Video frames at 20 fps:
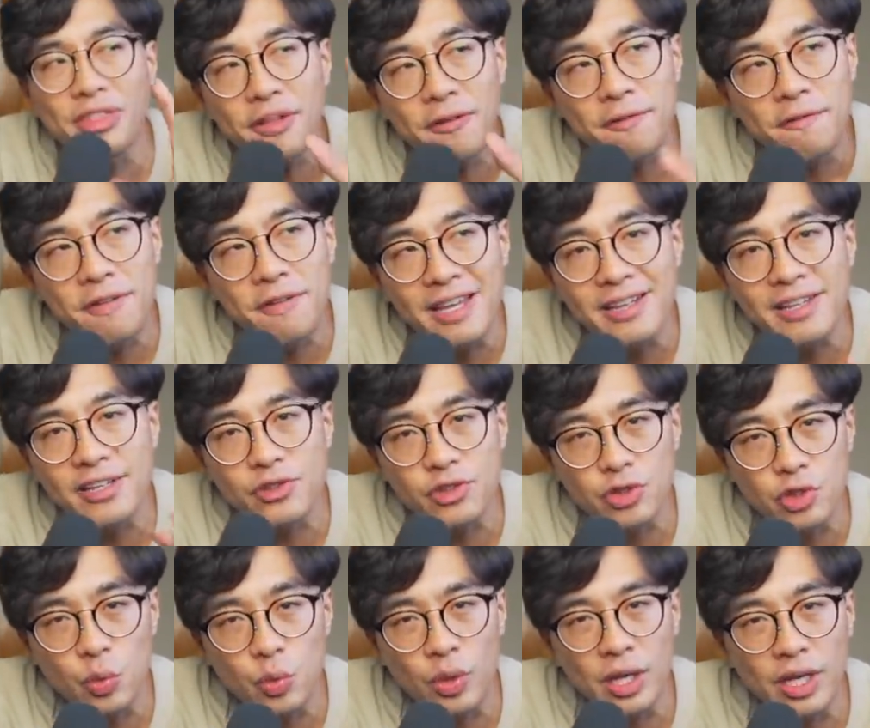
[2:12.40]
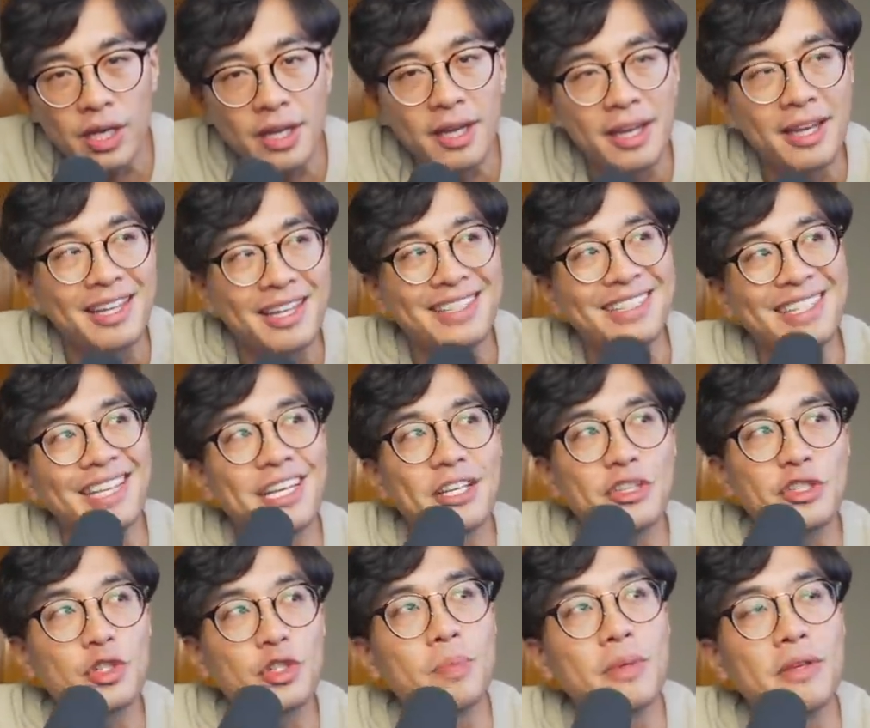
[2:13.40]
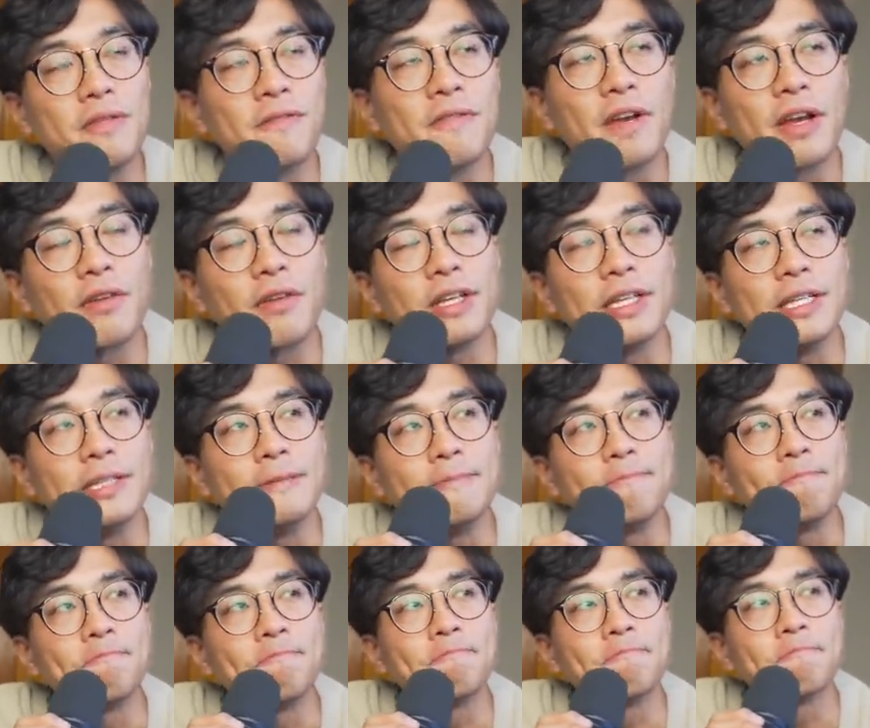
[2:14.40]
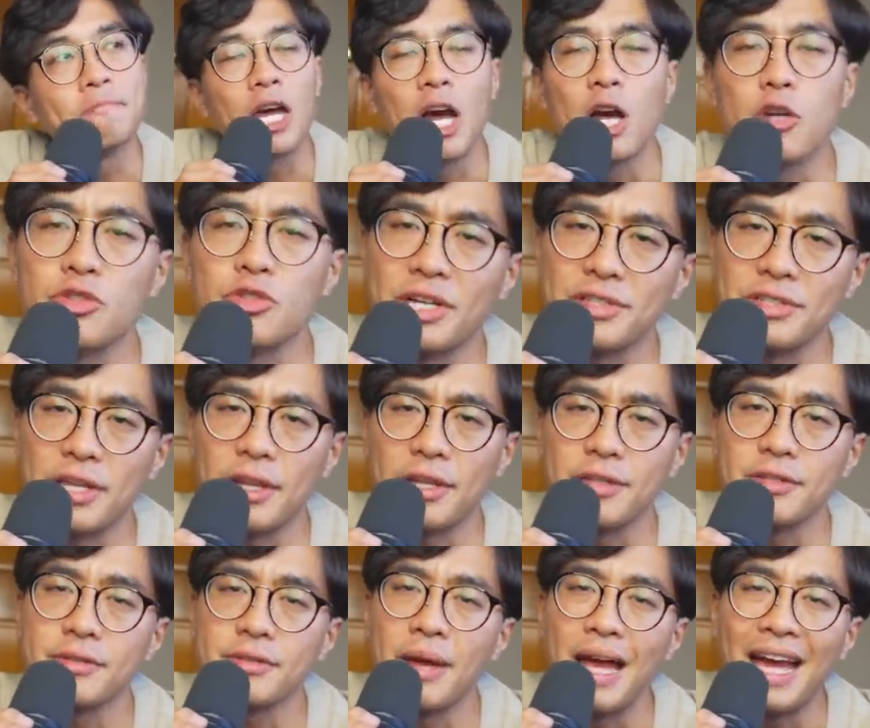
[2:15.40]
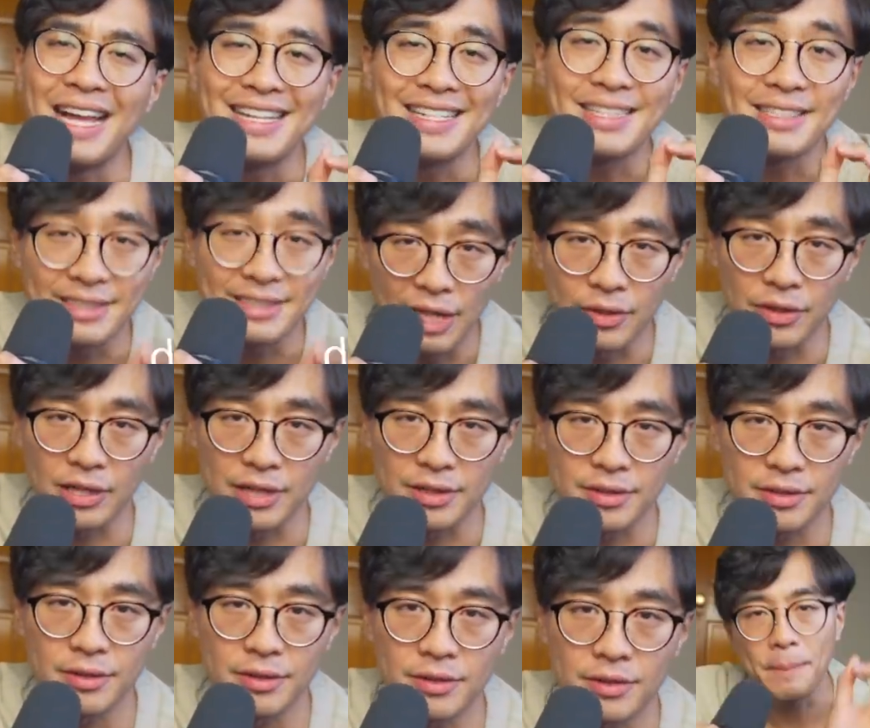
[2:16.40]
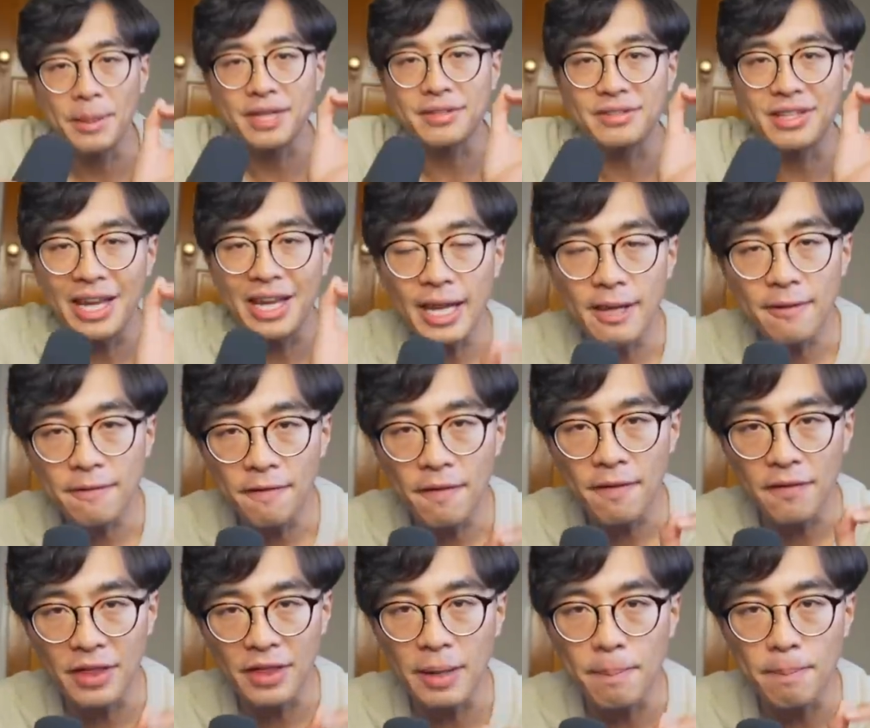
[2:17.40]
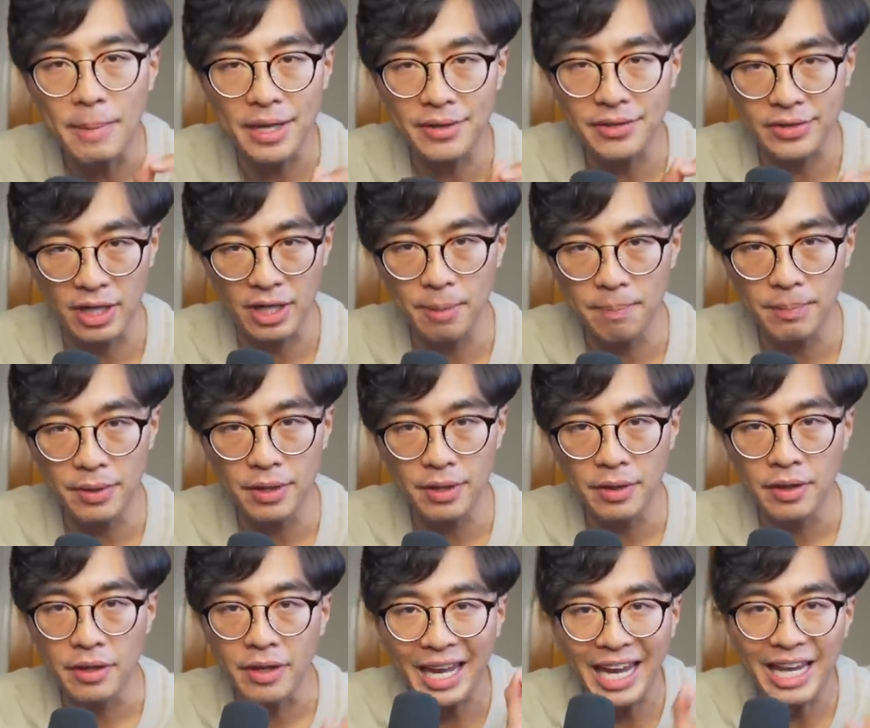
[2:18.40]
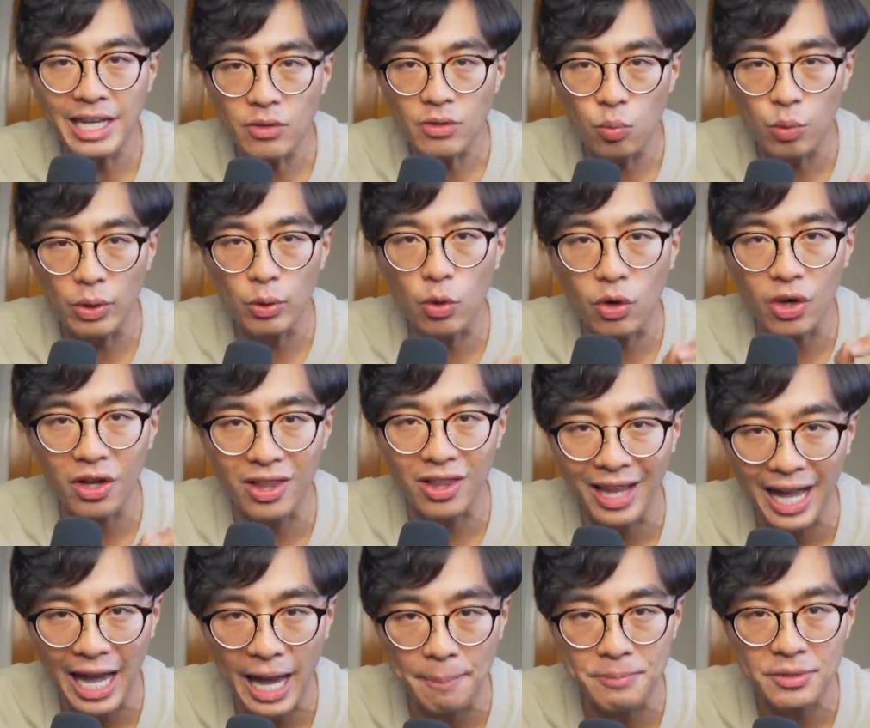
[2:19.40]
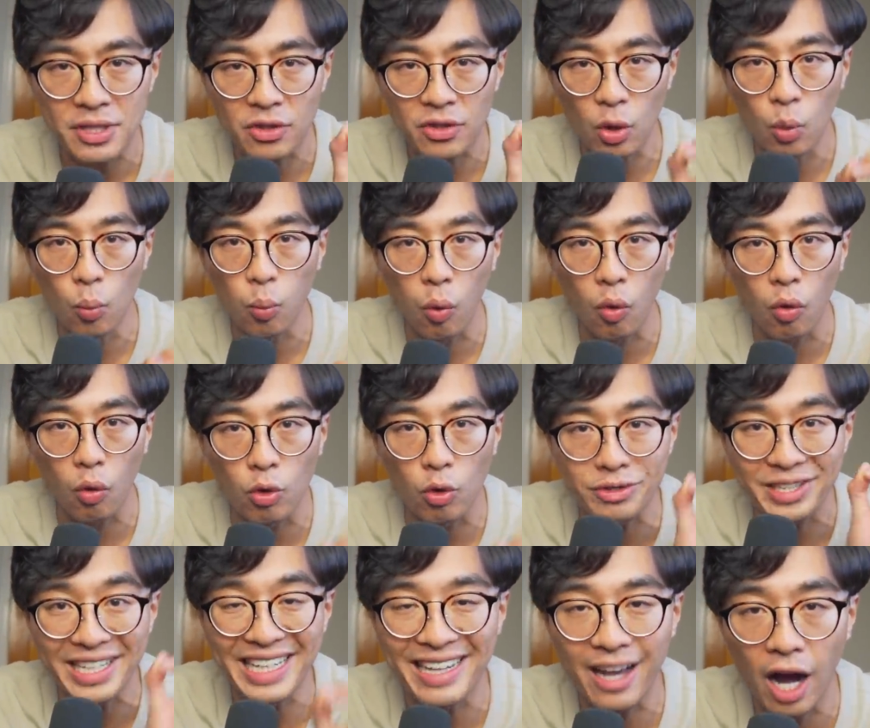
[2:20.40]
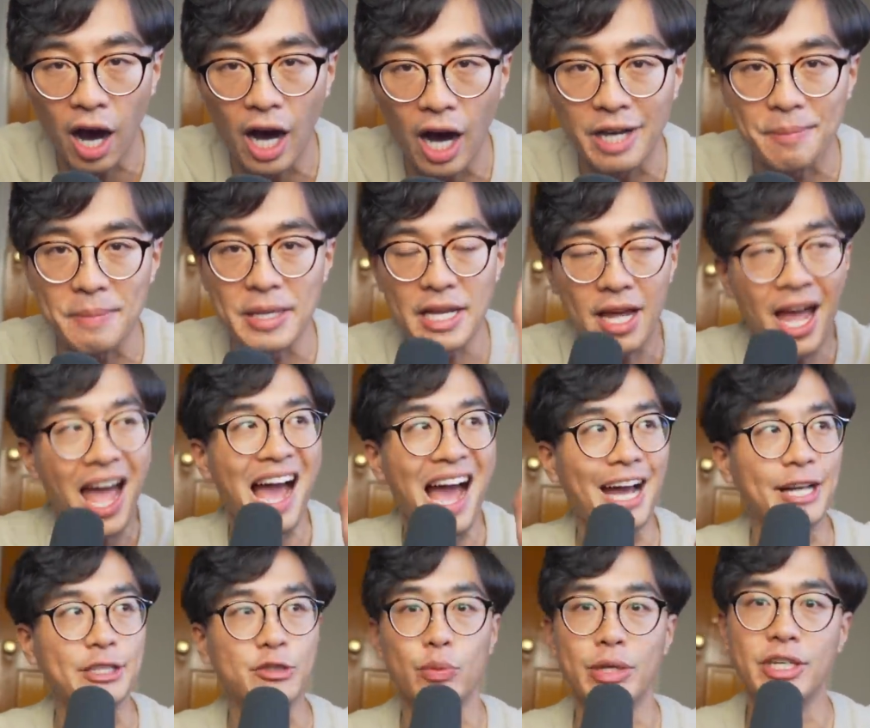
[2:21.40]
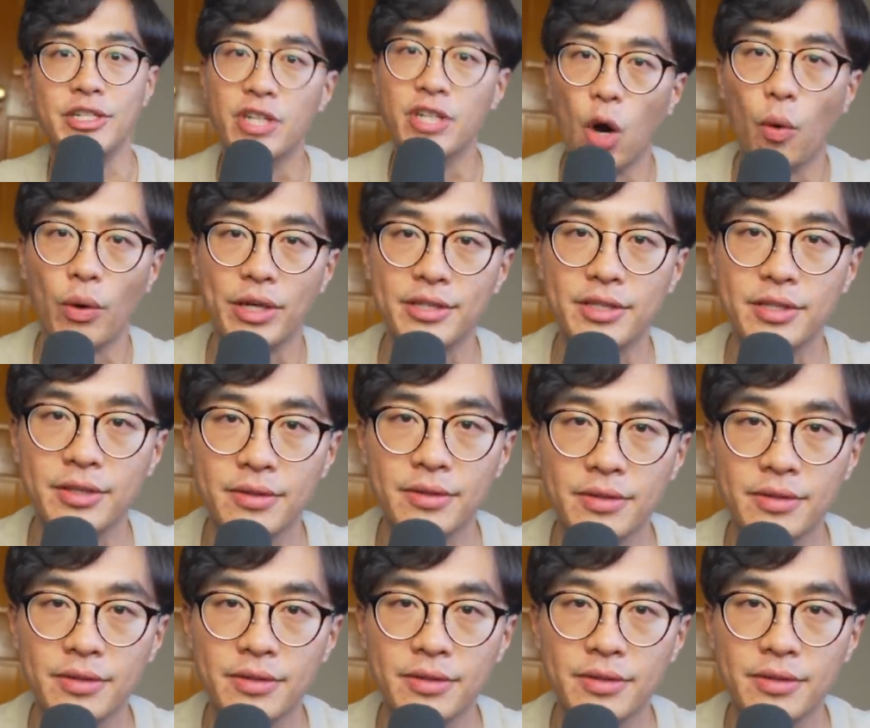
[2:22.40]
the Fed is doing needs to be very, how should I say this, delicate. Because if they mess up, it will collapse the world economy as we know it.